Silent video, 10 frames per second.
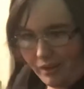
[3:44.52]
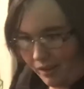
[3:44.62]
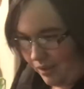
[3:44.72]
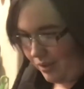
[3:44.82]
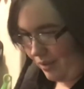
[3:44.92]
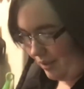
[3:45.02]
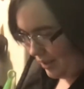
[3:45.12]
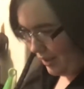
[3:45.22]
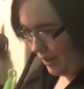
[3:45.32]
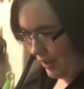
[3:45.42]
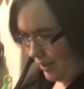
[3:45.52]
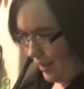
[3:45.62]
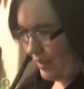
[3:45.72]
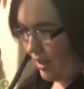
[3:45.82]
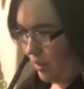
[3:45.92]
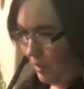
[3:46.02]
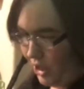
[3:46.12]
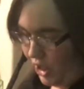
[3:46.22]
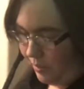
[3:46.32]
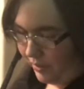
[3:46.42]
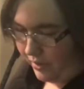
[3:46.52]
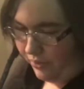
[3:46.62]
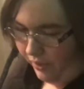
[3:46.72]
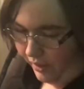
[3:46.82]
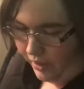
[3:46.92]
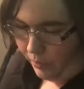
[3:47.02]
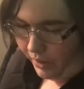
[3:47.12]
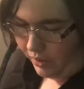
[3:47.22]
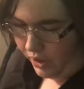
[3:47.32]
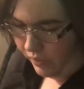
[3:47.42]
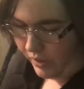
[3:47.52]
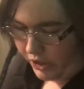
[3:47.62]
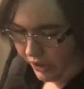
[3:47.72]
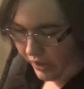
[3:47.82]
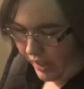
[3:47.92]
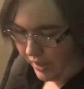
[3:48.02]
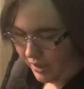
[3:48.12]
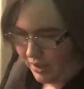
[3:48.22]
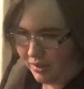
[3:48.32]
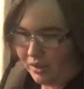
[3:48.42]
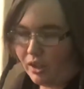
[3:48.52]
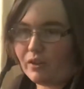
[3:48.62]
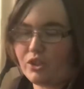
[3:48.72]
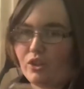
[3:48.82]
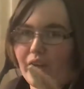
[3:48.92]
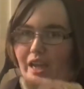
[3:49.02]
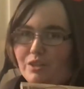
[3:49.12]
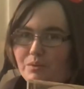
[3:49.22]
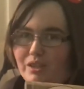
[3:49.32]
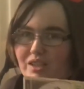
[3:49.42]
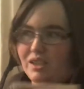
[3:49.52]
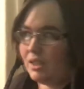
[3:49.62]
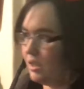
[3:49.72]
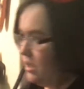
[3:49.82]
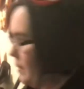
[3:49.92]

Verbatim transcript: Yeah. Right. That's going to be cheaper than finding one in the original case. The, the original case was like 60